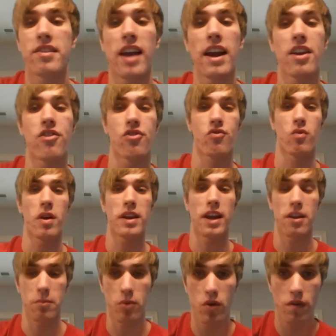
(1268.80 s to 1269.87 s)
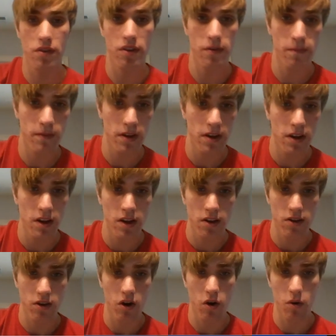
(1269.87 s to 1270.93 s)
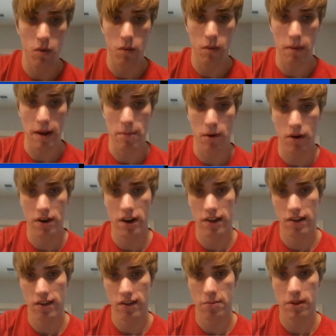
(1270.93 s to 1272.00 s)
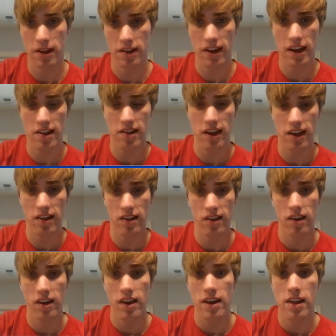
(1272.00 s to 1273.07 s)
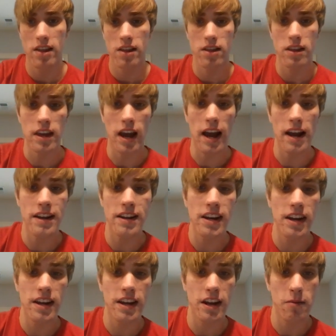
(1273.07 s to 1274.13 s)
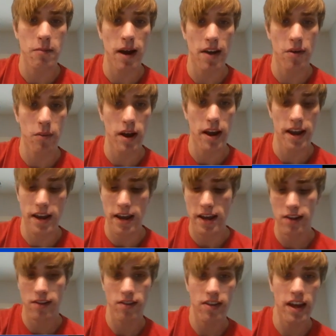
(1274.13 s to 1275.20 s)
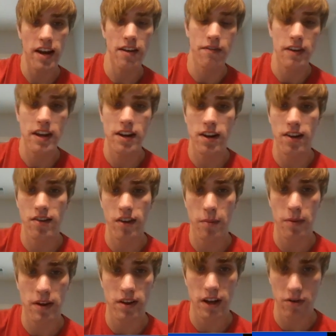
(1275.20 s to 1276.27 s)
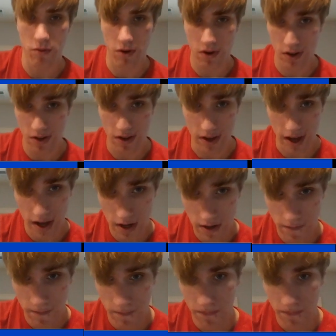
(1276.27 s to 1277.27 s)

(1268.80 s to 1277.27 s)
he's kind of just running out of moves. So what my opponent does is he plays a6. The idea here, by the way, is that if he does something like rook to c8,